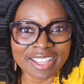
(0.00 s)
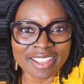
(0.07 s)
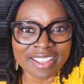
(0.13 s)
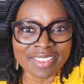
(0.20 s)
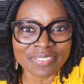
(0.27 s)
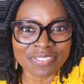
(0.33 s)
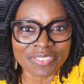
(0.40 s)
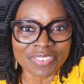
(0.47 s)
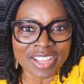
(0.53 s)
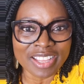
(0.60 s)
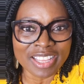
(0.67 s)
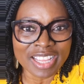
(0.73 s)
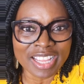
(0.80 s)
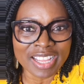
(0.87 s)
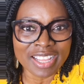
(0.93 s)
if I
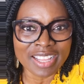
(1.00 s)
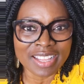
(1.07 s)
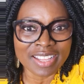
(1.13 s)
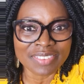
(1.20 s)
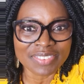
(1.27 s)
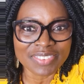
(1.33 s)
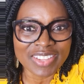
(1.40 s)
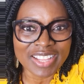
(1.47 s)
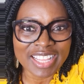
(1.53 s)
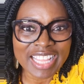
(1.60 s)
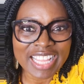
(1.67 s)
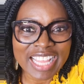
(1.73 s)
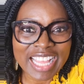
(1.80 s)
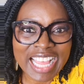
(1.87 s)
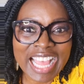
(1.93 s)
have.
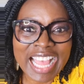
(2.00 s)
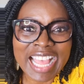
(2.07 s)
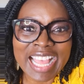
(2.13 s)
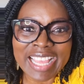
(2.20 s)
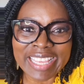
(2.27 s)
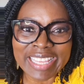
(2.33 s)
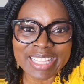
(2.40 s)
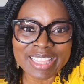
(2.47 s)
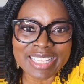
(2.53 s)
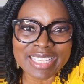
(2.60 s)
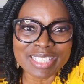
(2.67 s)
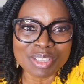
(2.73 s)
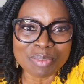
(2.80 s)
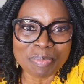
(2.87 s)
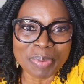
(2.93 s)
Hi,
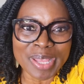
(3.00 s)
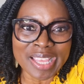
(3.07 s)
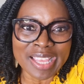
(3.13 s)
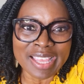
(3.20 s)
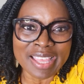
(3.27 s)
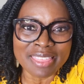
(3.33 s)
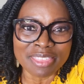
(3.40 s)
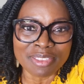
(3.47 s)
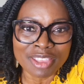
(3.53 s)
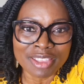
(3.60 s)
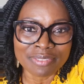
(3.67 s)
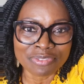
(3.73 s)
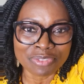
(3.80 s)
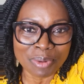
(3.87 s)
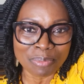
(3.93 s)
Elizabeth
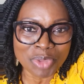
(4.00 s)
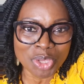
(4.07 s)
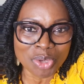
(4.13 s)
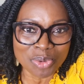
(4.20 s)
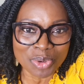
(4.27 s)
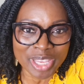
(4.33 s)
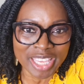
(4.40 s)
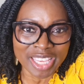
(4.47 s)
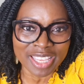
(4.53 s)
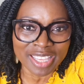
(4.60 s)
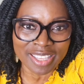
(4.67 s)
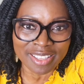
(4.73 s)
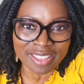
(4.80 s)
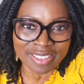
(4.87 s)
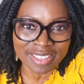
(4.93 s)
from
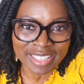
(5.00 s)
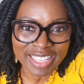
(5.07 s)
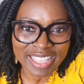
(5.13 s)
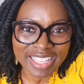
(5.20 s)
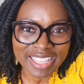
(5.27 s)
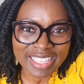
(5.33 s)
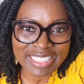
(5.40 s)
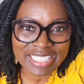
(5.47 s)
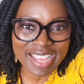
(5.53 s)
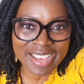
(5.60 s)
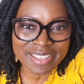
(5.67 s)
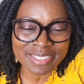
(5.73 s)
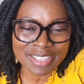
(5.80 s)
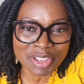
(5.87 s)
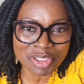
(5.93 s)
UK.
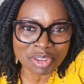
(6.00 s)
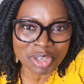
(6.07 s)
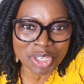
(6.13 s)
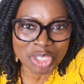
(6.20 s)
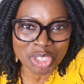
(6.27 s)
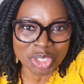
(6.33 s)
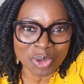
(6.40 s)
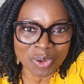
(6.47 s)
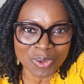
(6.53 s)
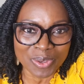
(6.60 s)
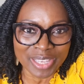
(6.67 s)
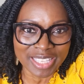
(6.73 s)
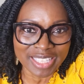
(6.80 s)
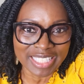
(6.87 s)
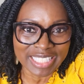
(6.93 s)
Nice that you can
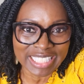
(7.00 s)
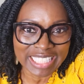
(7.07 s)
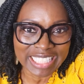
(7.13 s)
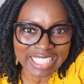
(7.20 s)
join.